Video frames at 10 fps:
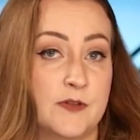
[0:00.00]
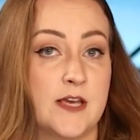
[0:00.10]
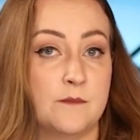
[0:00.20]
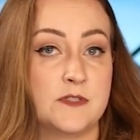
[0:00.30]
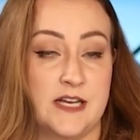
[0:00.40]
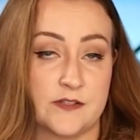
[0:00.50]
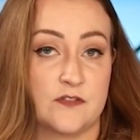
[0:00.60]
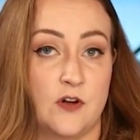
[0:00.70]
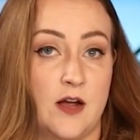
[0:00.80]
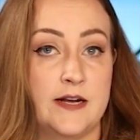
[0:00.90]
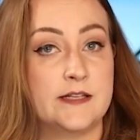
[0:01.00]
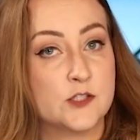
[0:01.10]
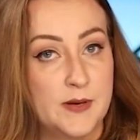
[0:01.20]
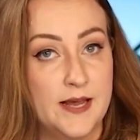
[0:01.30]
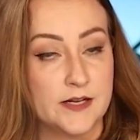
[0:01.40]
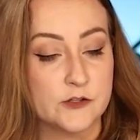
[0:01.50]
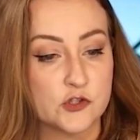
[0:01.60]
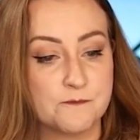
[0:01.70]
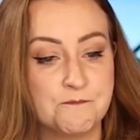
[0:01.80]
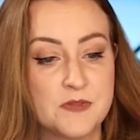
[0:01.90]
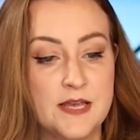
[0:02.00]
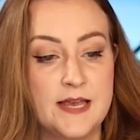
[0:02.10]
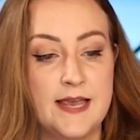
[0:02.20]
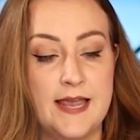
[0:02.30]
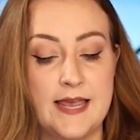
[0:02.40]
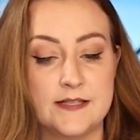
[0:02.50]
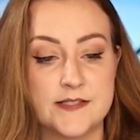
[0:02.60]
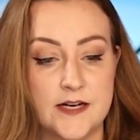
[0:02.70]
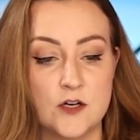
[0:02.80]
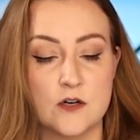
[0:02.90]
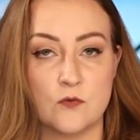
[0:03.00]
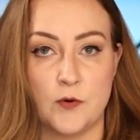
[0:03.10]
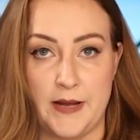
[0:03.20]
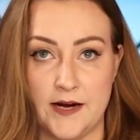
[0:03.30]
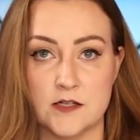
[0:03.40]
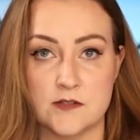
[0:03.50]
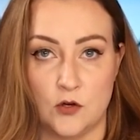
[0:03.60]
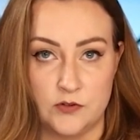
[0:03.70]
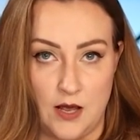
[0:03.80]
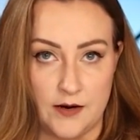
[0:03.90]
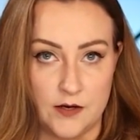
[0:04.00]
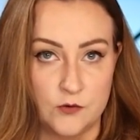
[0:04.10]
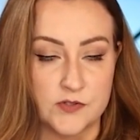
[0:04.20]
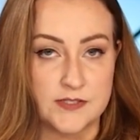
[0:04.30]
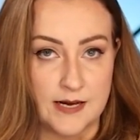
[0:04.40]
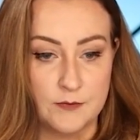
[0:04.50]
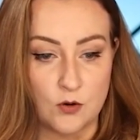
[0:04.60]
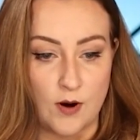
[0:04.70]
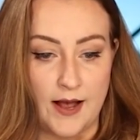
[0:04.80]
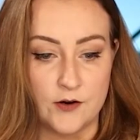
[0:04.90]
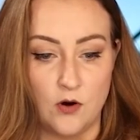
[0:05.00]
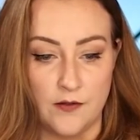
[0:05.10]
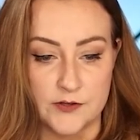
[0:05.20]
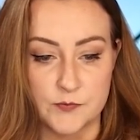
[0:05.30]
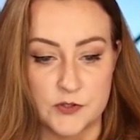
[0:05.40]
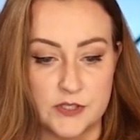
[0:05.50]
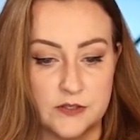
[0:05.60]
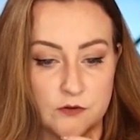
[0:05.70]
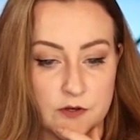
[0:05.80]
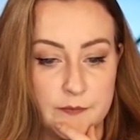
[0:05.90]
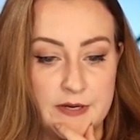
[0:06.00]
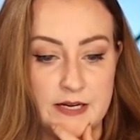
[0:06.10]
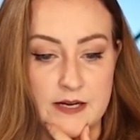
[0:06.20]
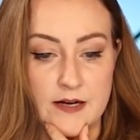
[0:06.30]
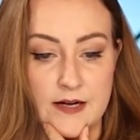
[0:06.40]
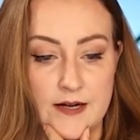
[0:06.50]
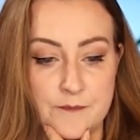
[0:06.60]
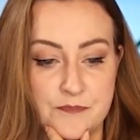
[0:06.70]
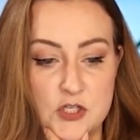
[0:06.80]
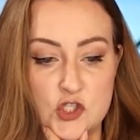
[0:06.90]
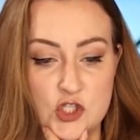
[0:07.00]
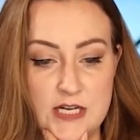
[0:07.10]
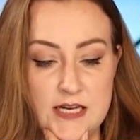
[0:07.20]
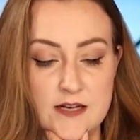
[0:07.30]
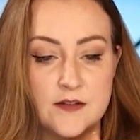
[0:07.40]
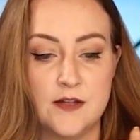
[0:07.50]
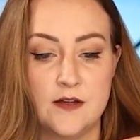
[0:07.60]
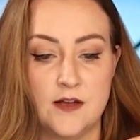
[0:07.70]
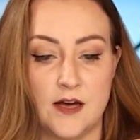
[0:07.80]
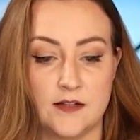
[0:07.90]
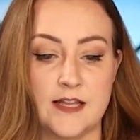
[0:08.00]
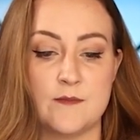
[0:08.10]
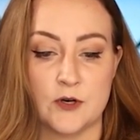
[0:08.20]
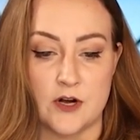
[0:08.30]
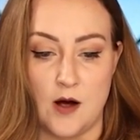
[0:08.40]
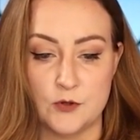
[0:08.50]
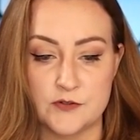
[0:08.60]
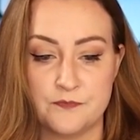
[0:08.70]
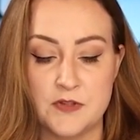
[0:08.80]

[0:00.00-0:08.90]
of them testified in Spanish. And Senator Rebecca Saldana, who's a Democrat on this particular committee, Labor and Commerce,